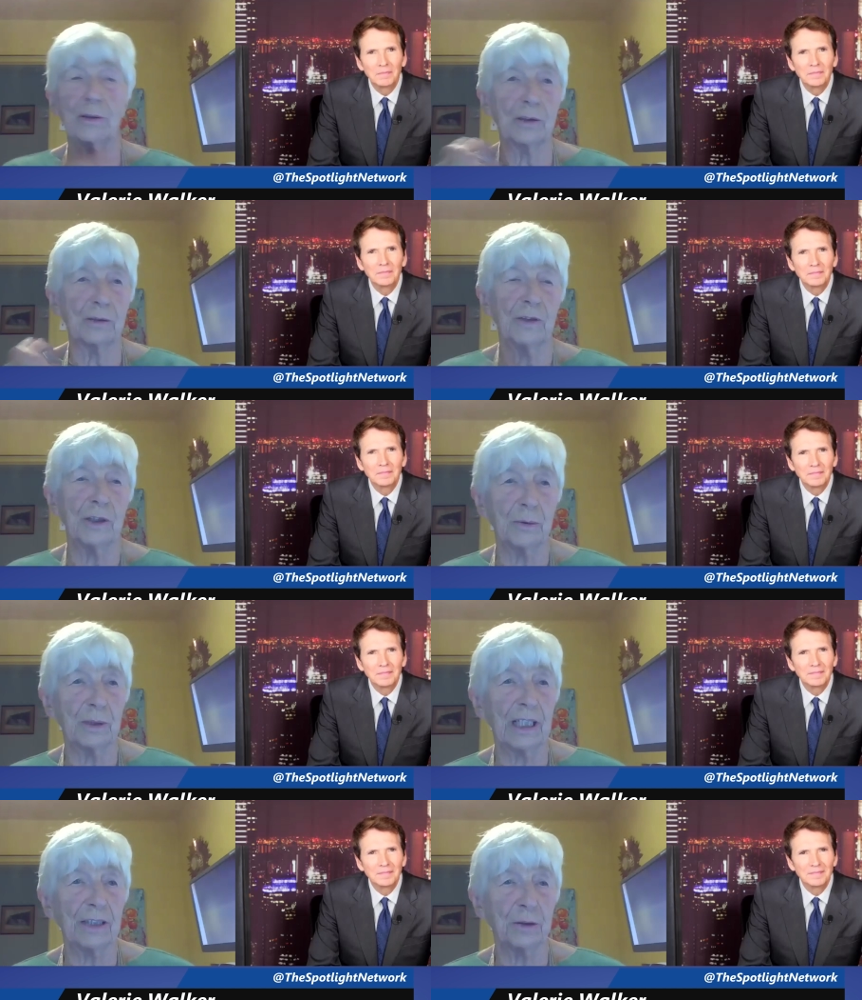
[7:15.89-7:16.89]
Speaker 1: over you and
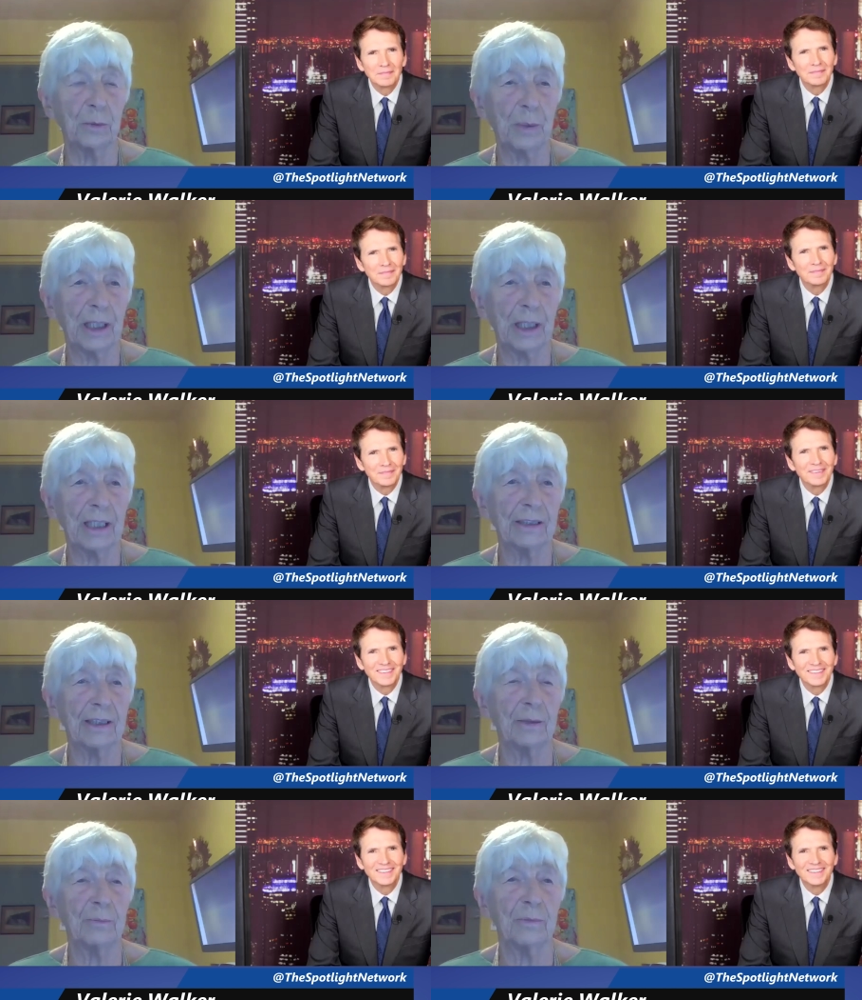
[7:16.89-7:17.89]
let you pet
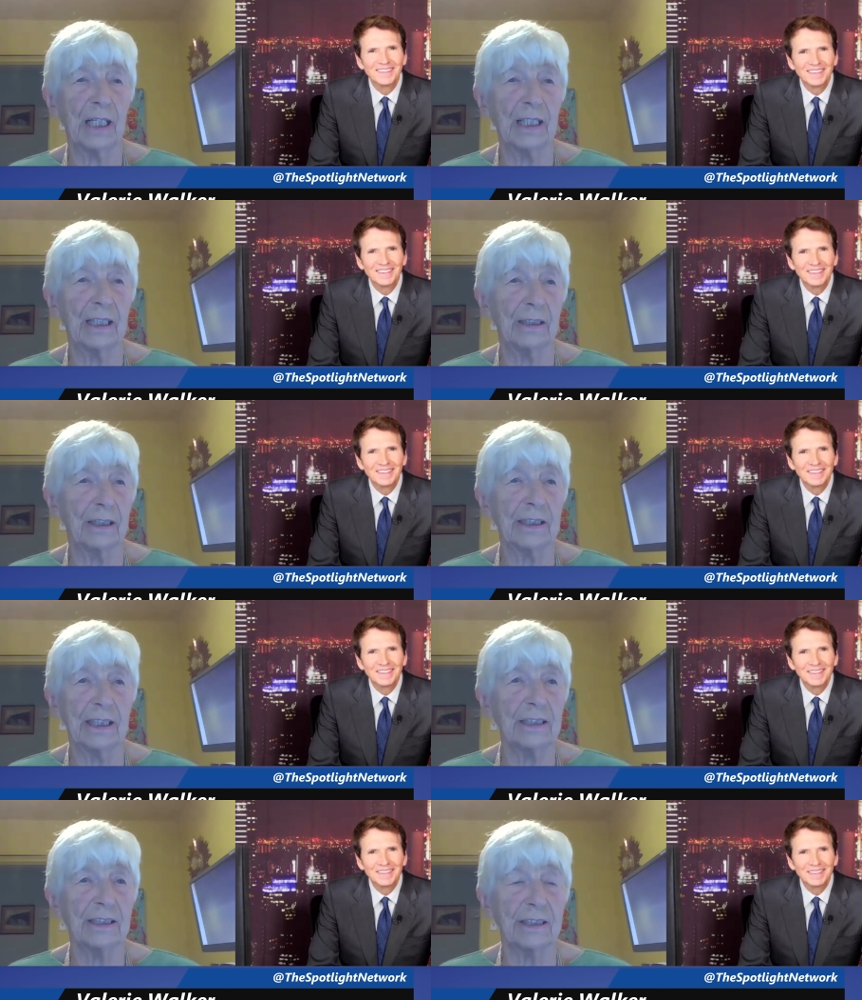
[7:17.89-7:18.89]
him, and the
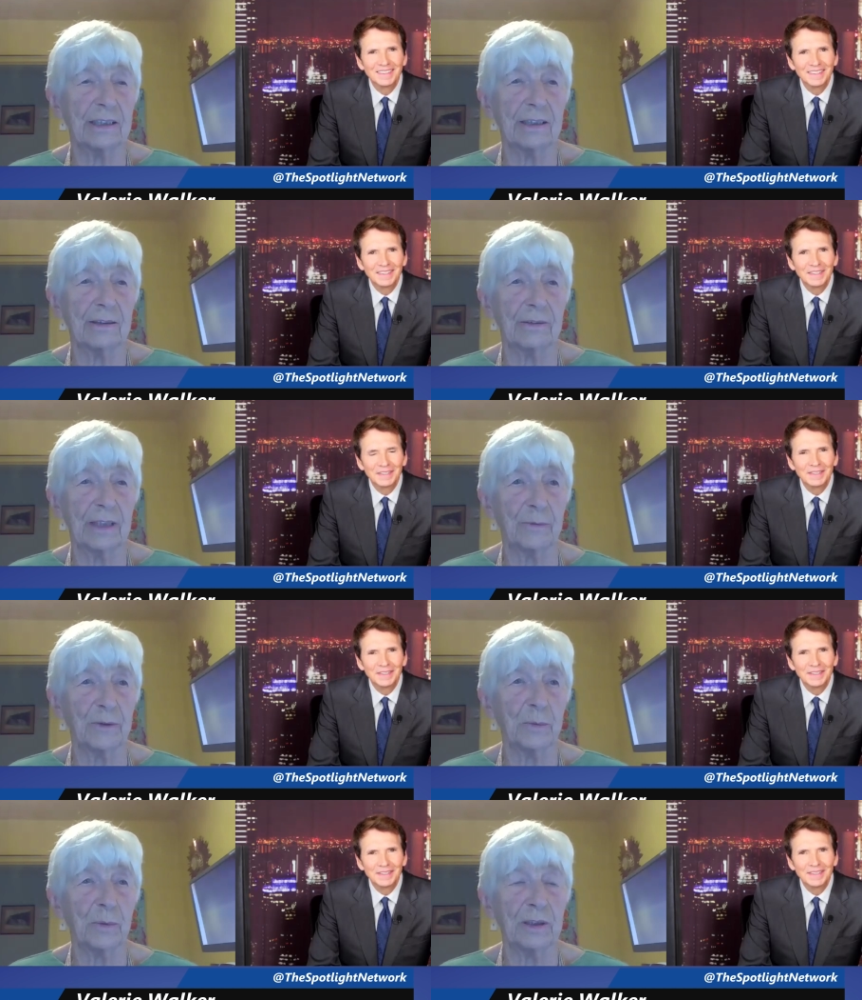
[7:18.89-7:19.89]
kids just thought that was
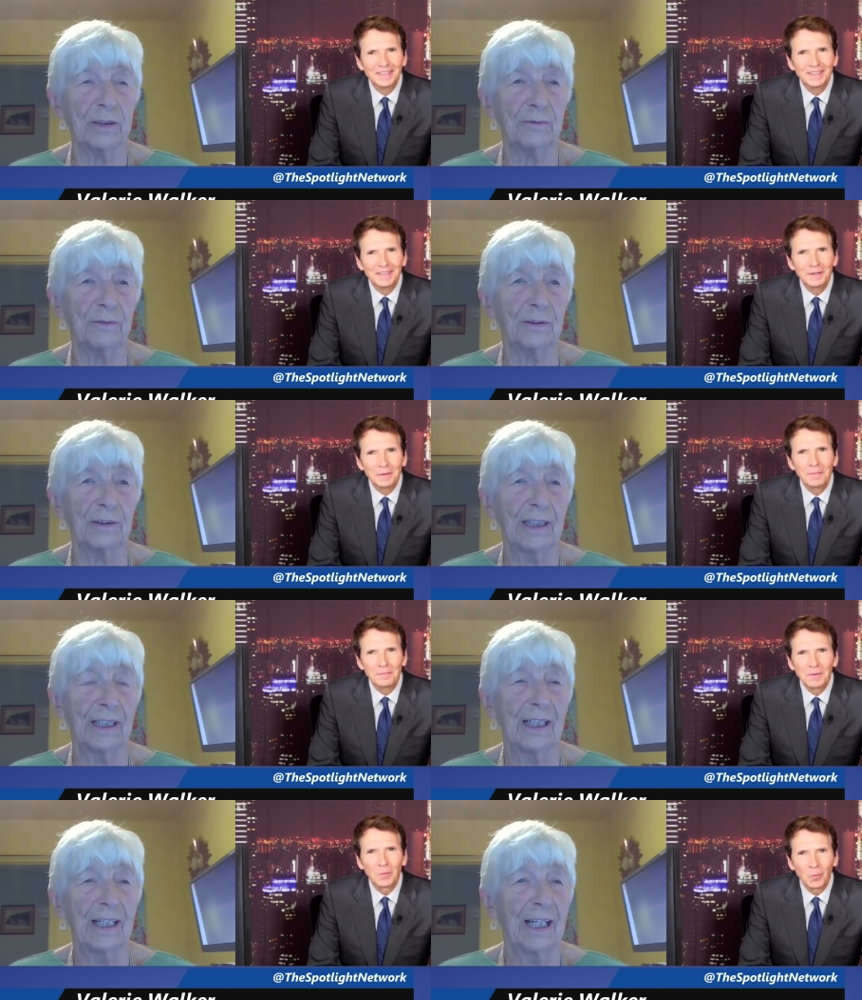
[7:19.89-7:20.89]
wonderful.
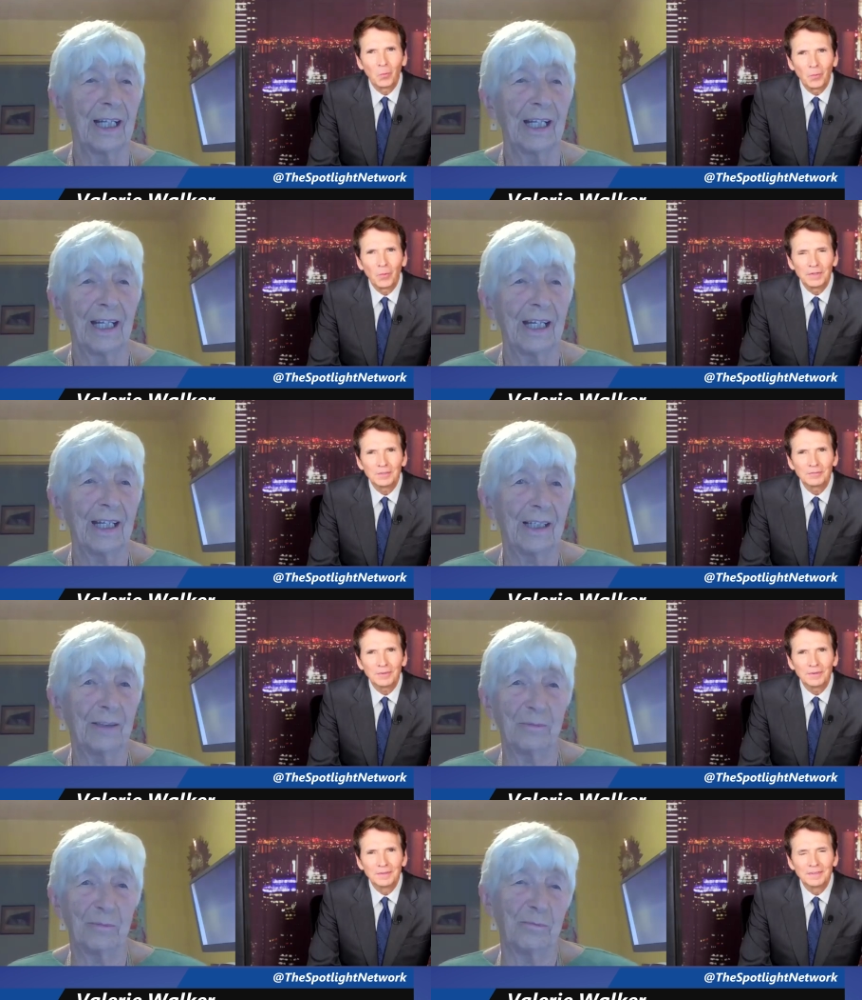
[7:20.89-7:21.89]
Speaker 2: Wow.
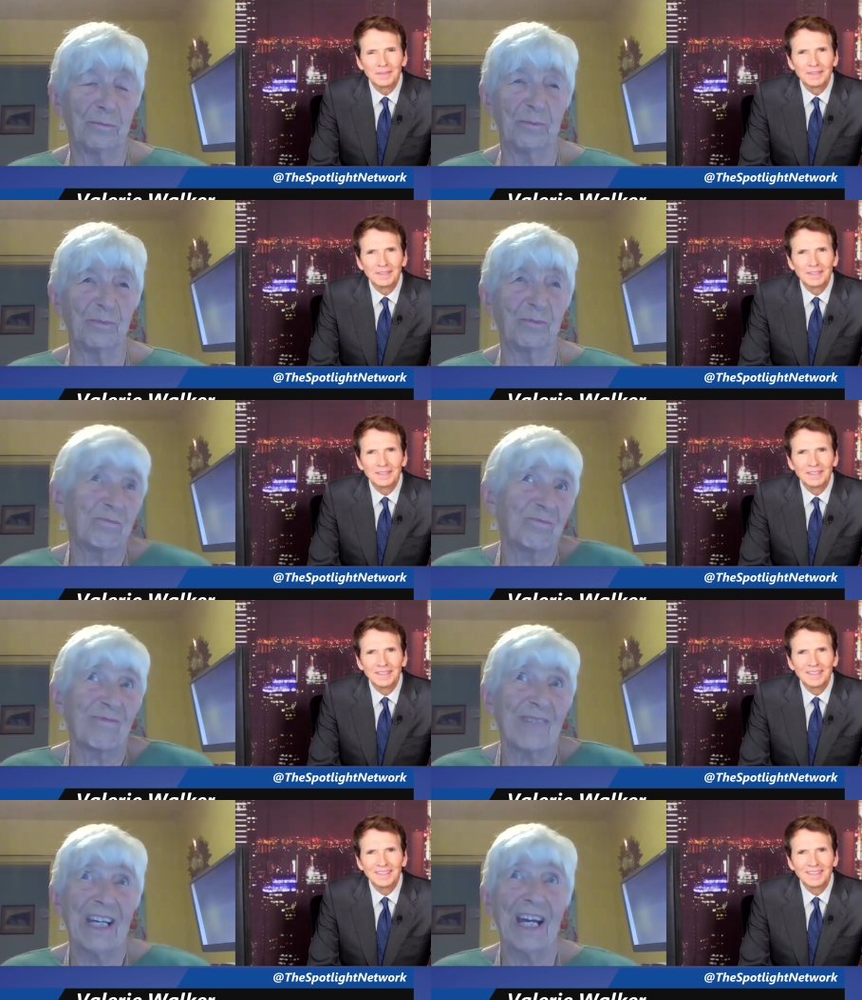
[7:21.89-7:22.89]
Um,
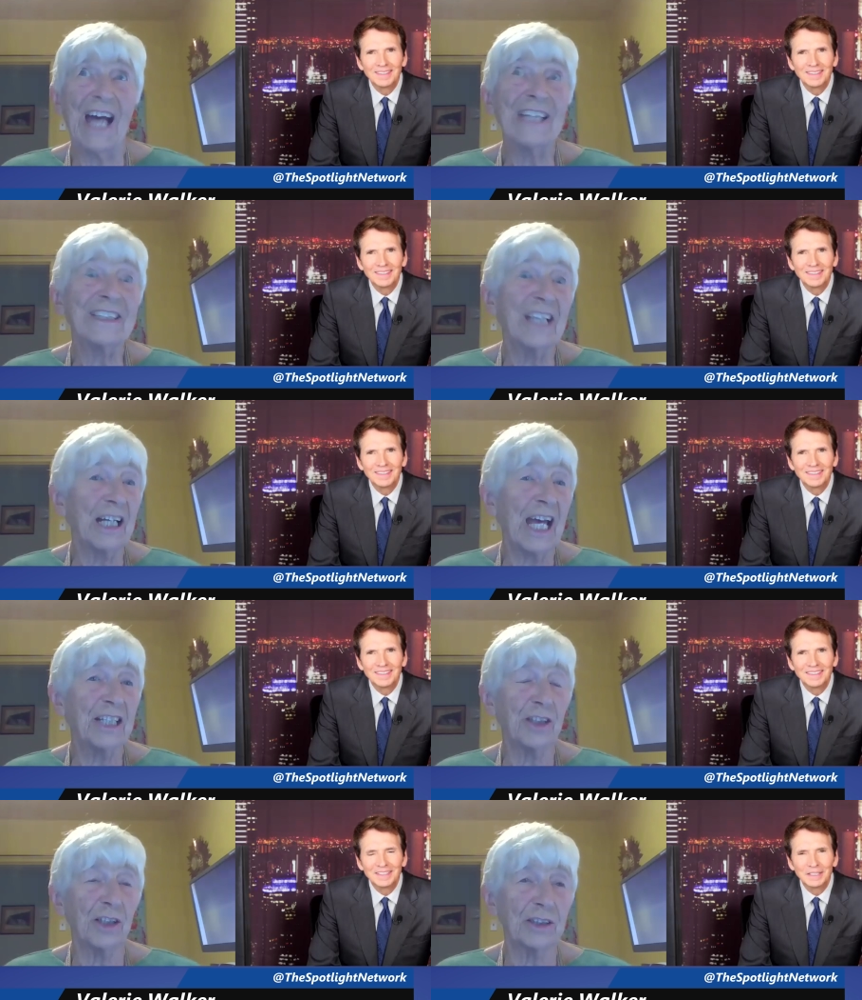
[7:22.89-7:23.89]
Speaker 1: and
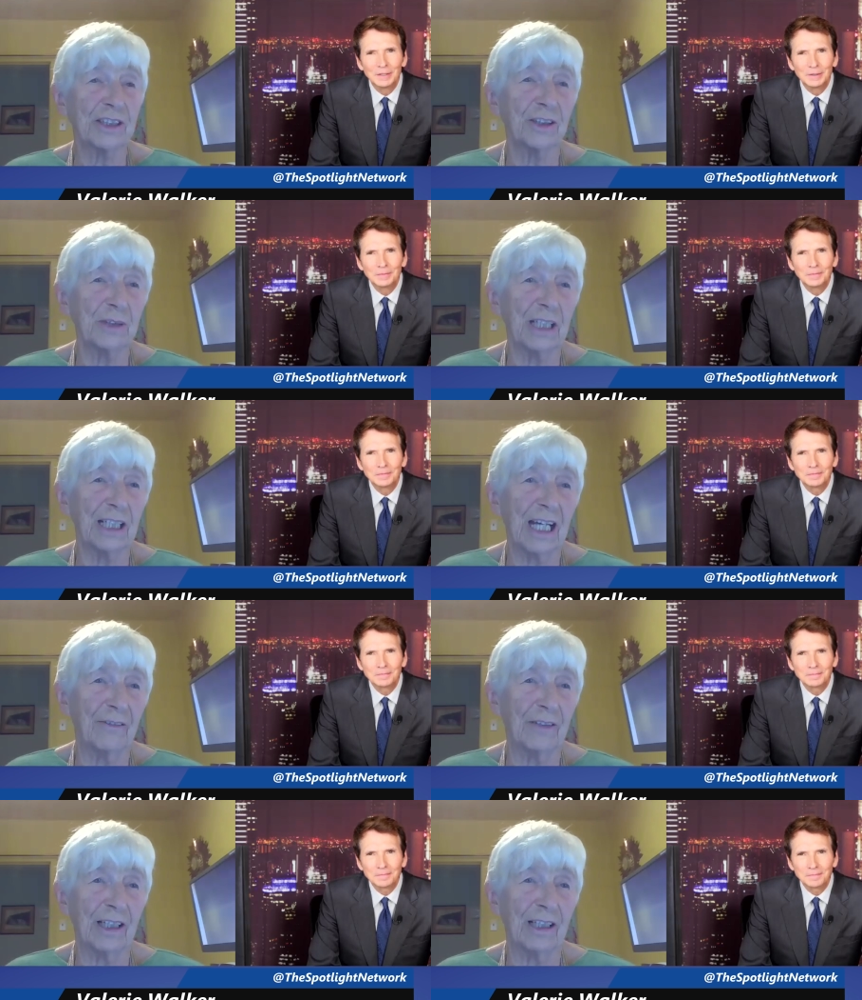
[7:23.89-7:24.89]
hedgehogs do
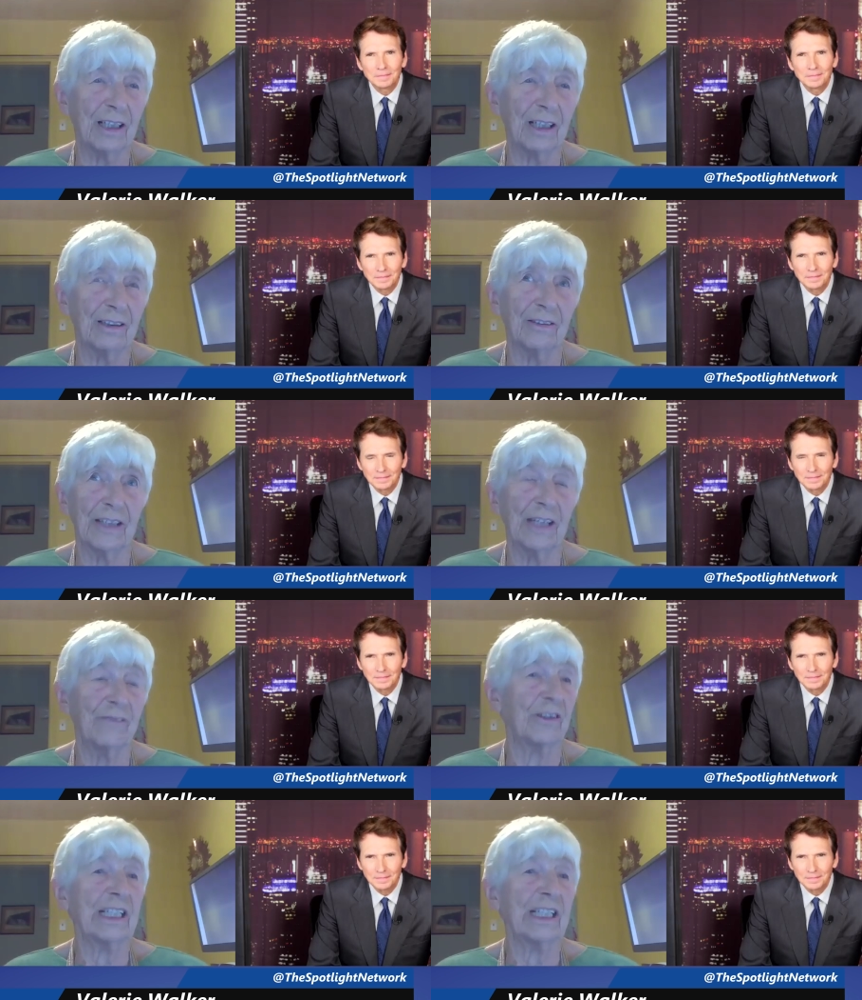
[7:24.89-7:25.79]
have uh, they're very